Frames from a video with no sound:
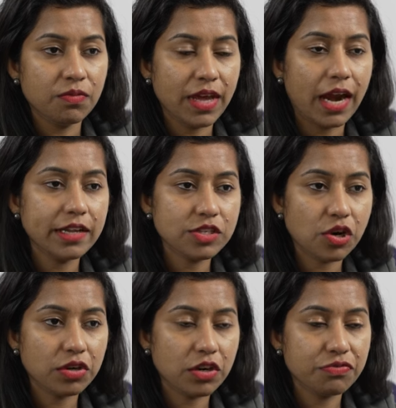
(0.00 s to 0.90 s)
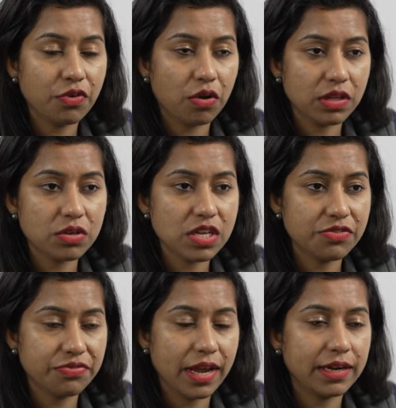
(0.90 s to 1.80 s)
We had a total of four
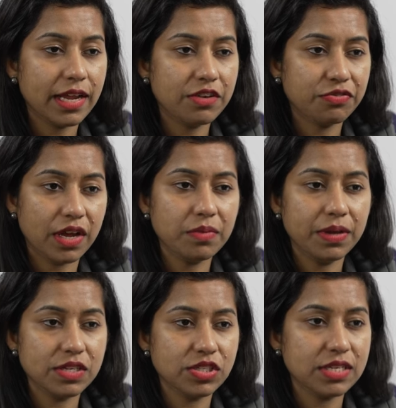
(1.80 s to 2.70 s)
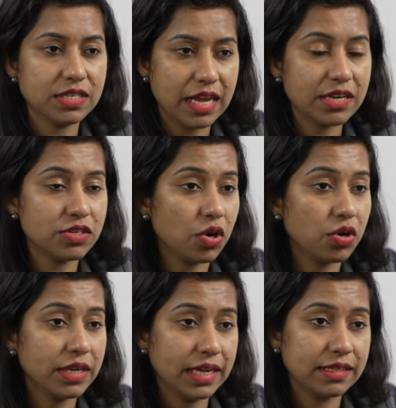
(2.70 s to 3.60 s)
thousand five hundred five patients
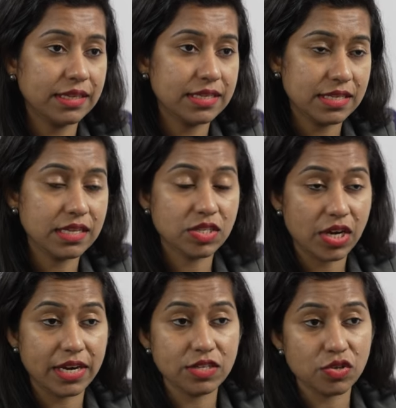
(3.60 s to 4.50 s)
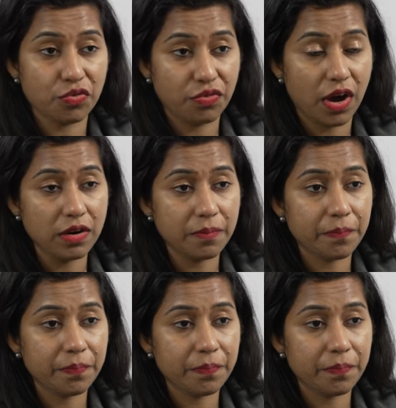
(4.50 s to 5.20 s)
enrolled in this study so far.